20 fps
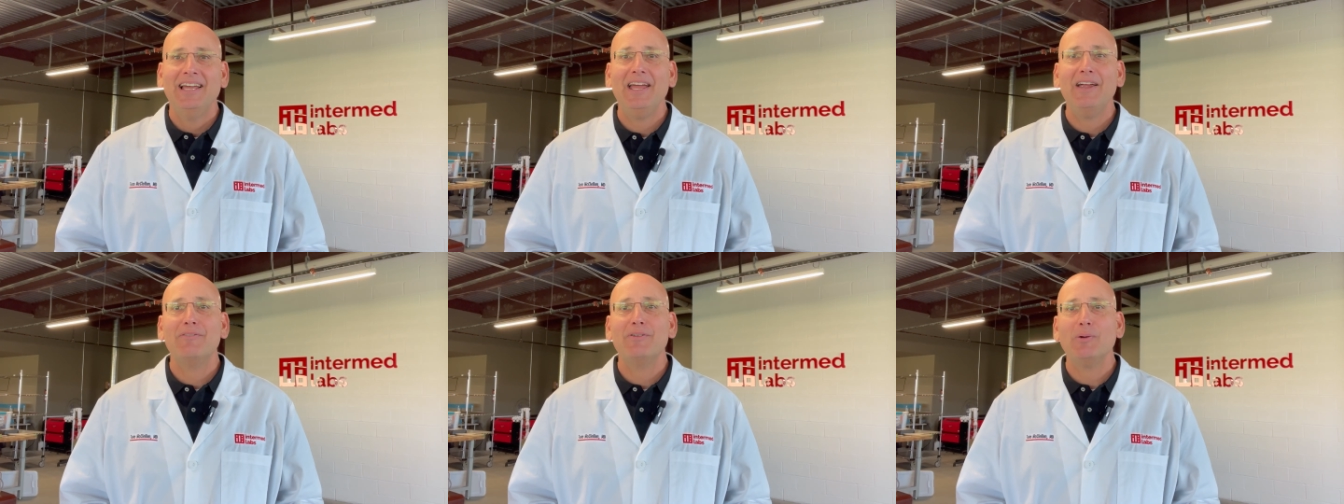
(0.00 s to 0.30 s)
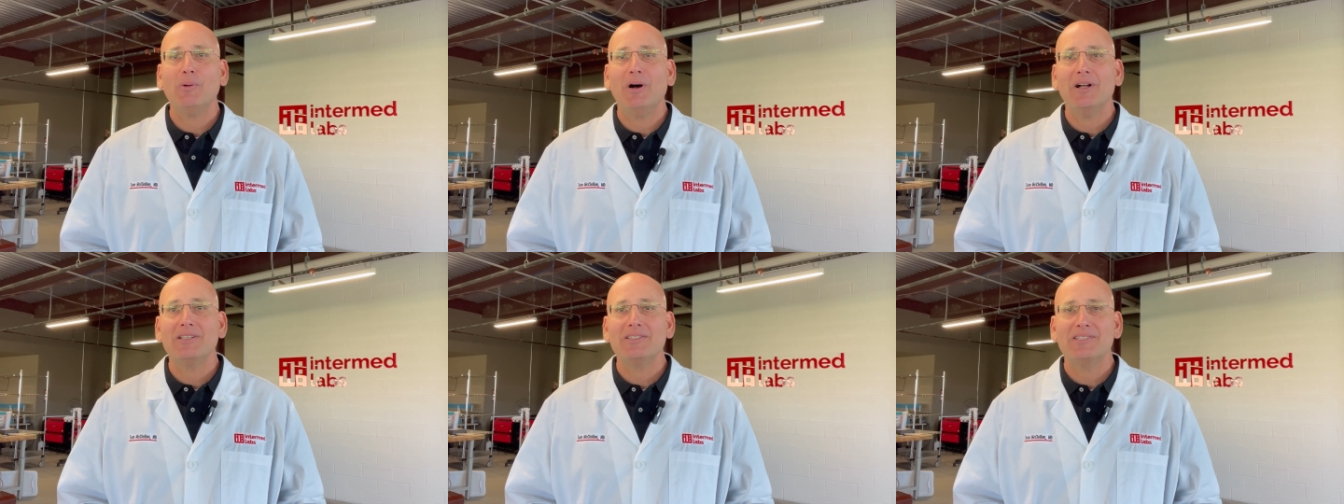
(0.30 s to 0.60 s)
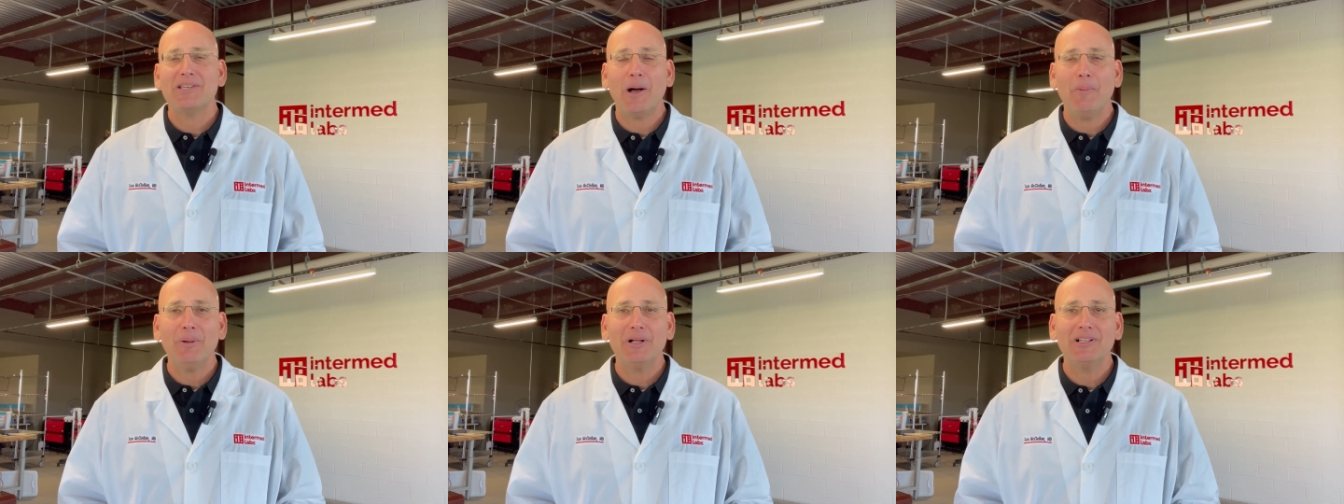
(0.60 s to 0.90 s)
Hey everyone,
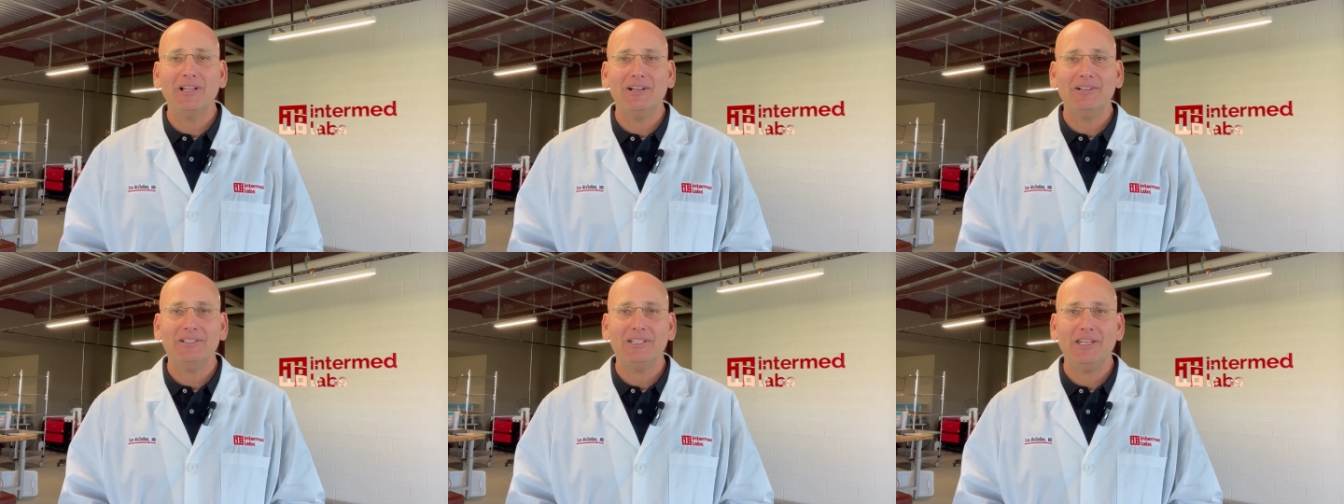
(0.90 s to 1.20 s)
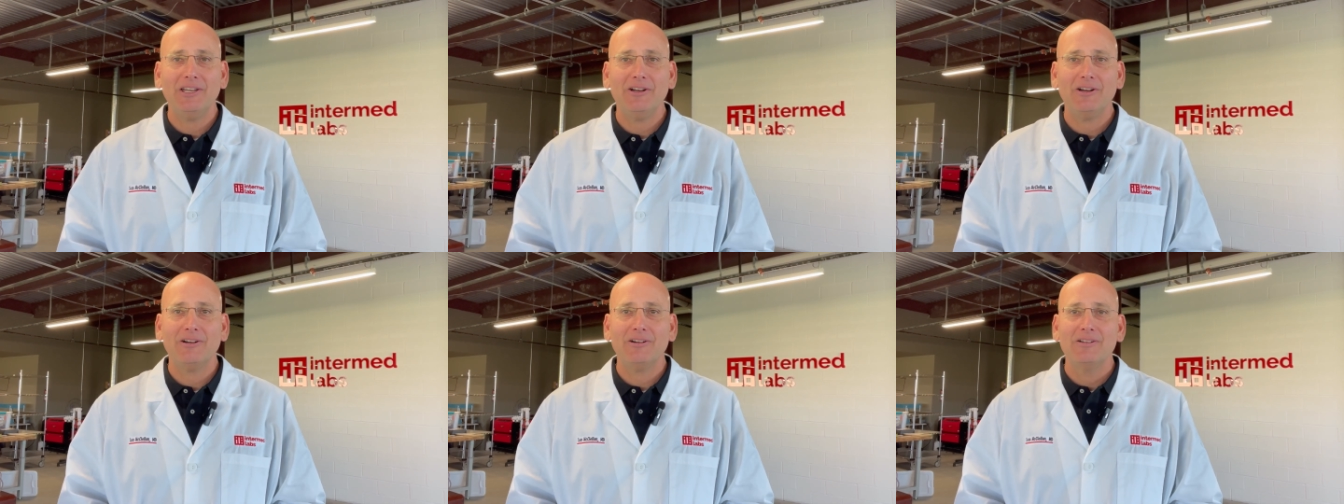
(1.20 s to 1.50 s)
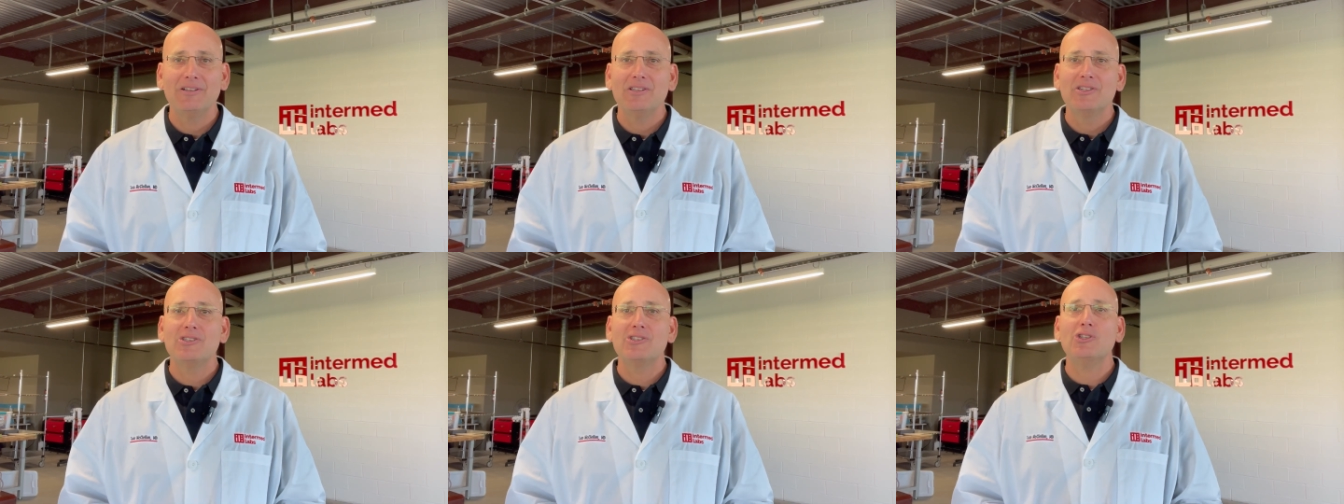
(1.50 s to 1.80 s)
Tom McClellan
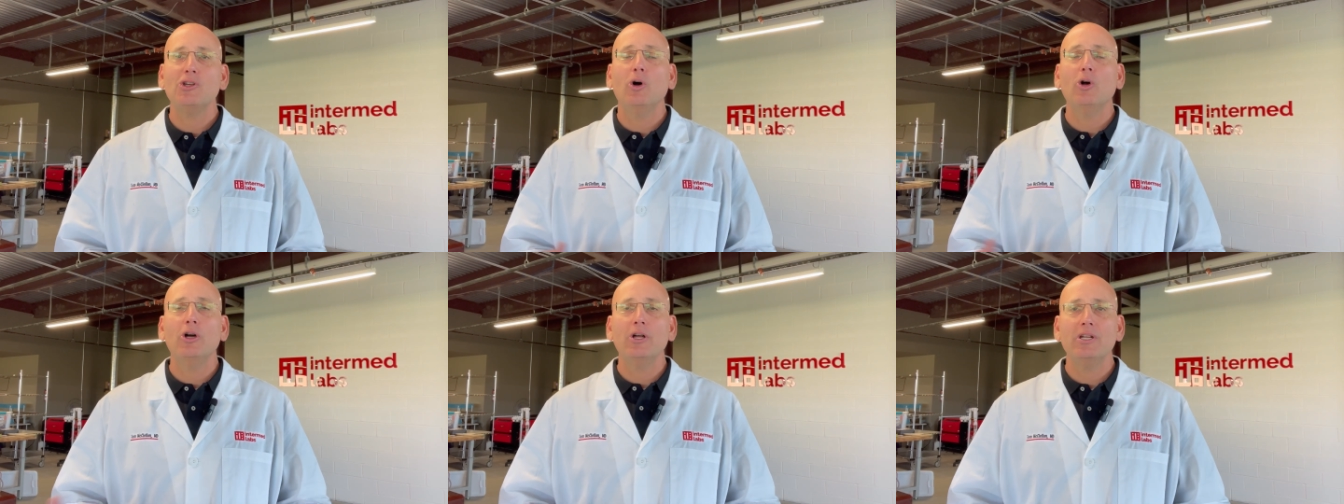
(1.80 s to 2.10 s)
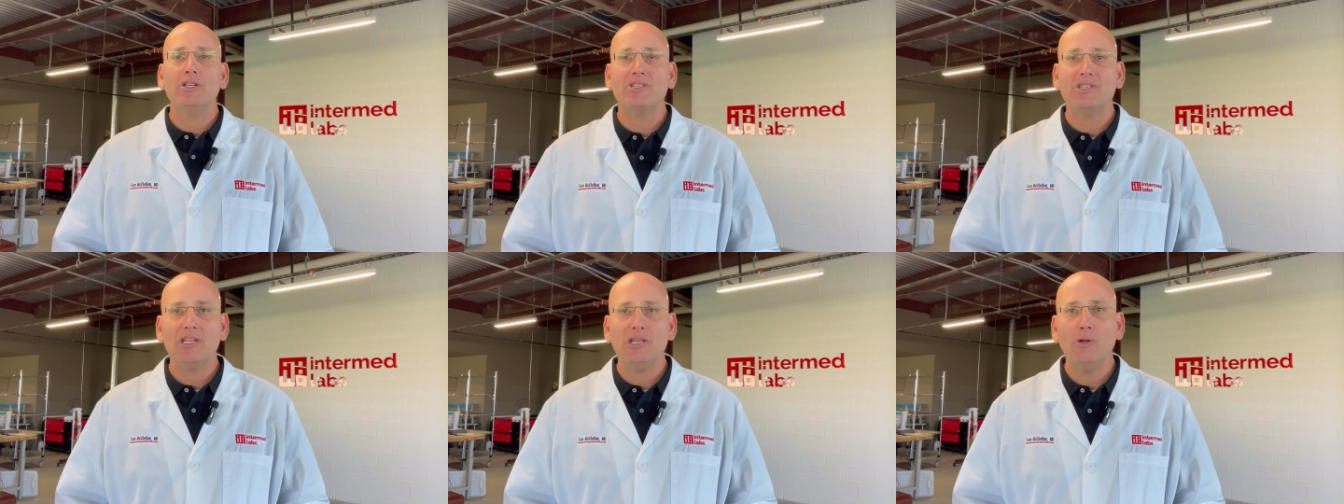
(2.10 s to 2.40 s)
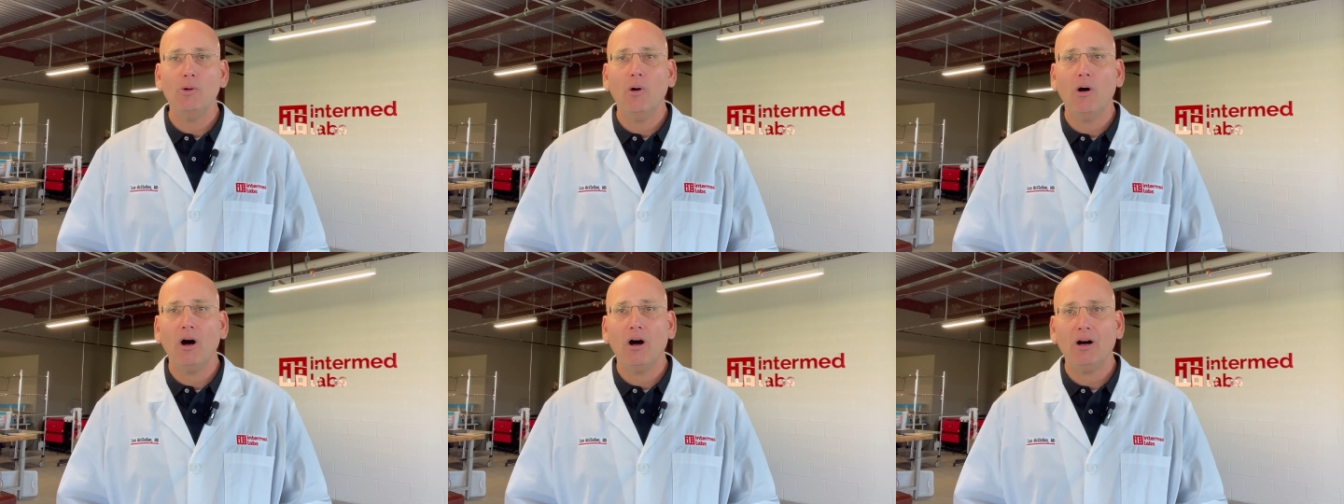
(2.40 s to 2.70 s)
here. So good to see
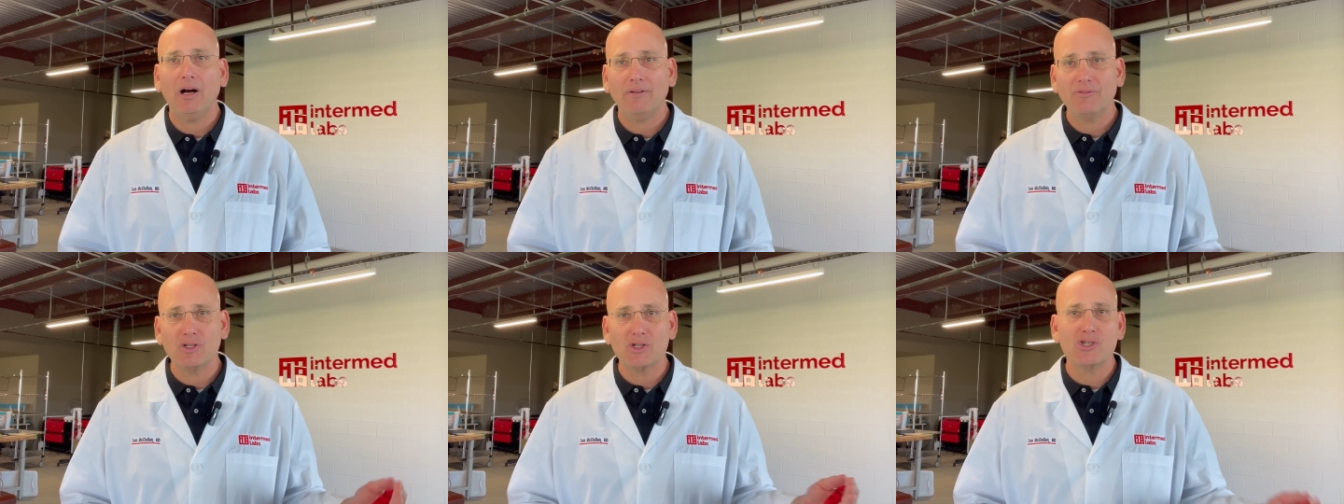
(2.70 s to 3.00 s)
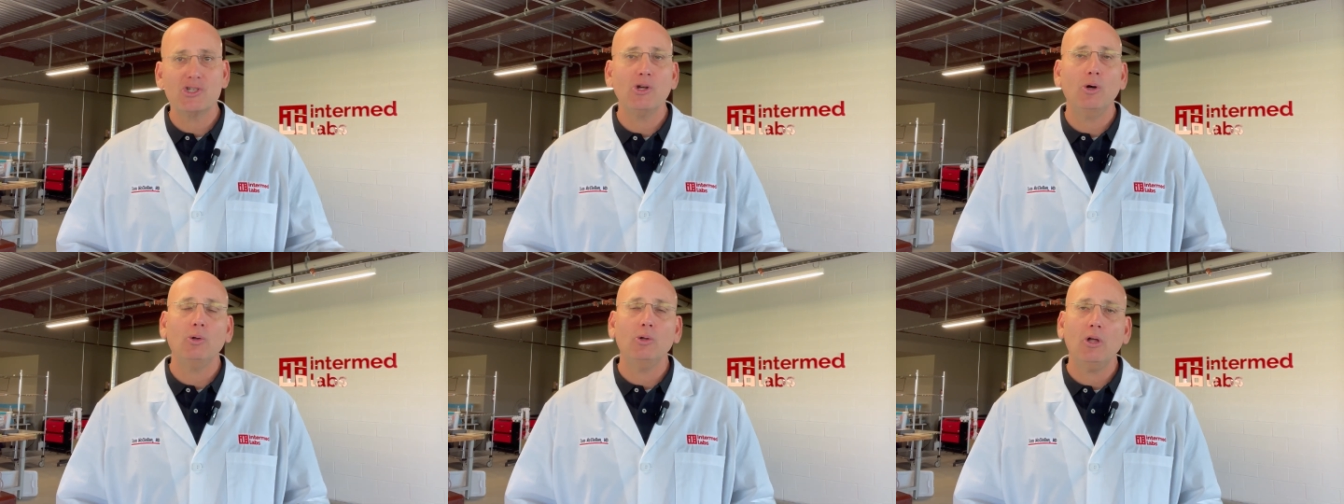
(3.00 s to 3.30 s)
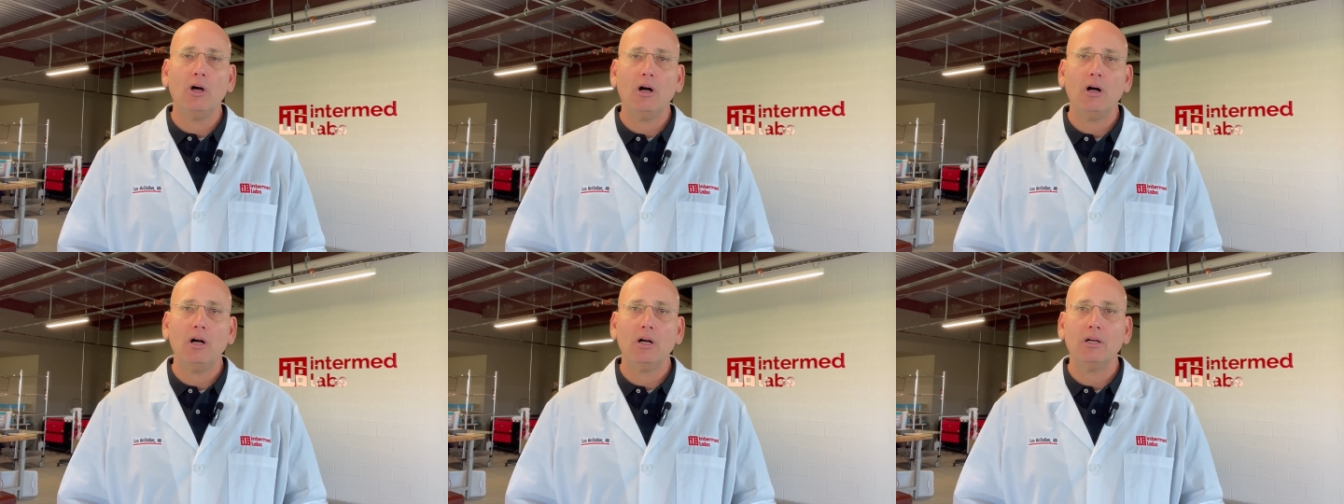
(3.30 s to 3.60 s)
you all after so
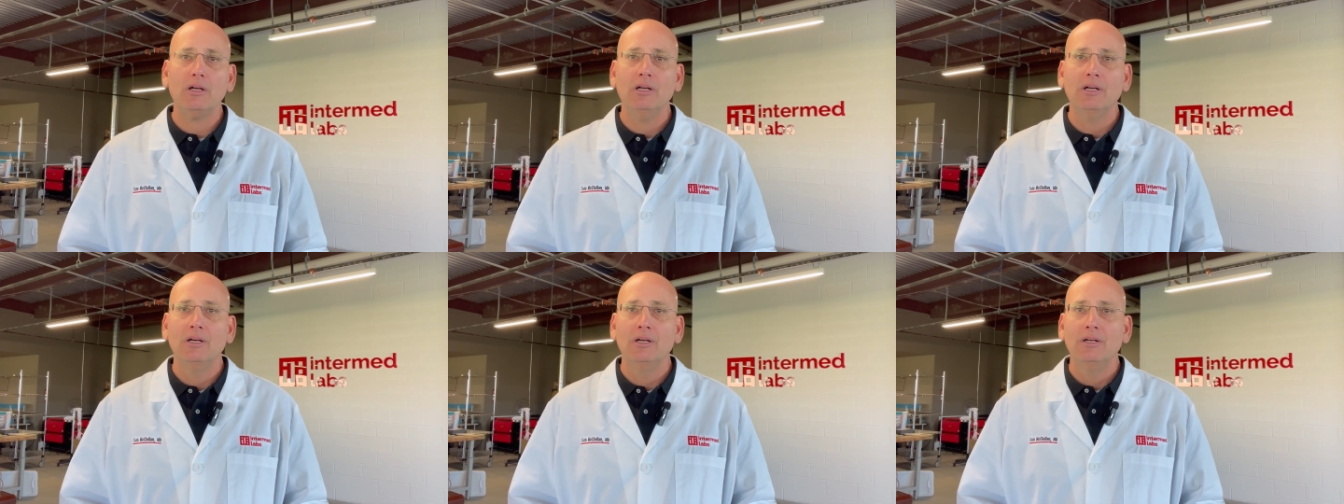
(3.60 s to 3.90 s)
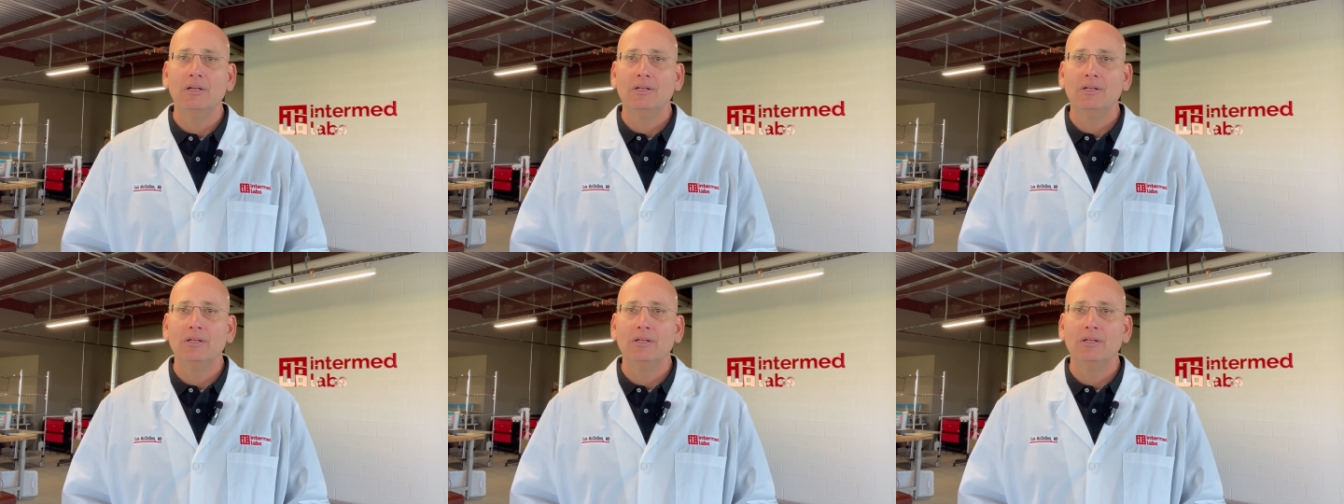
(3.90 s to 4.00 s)
long.